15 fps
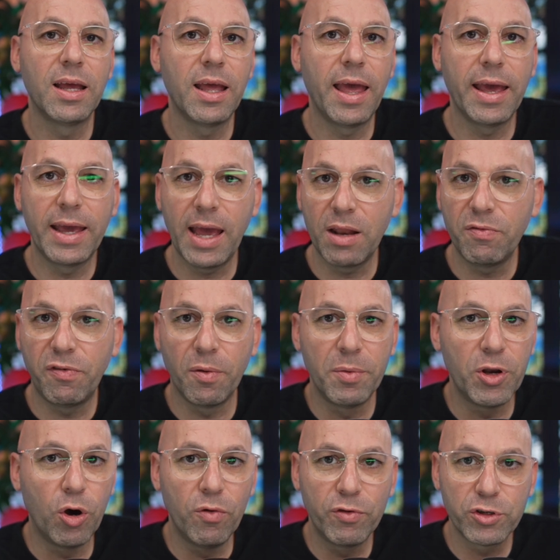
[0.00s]
again, from an
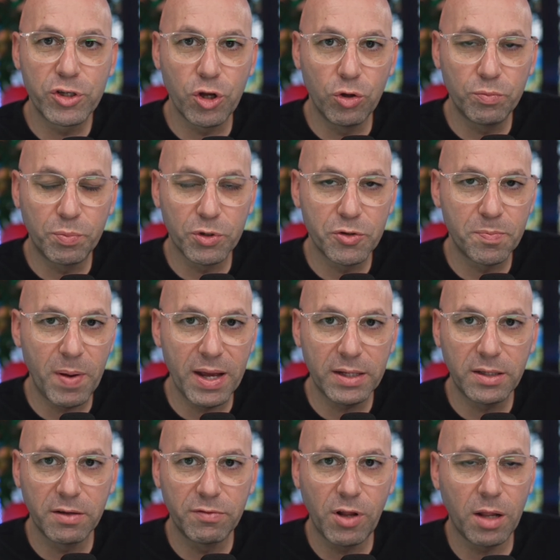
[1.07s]
oversold
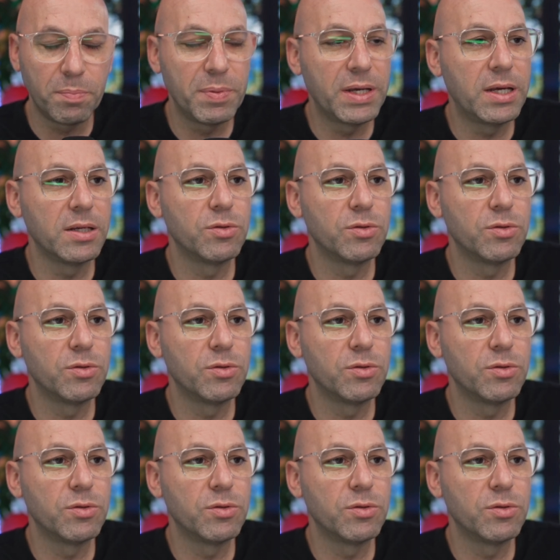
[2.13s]
perspective, not because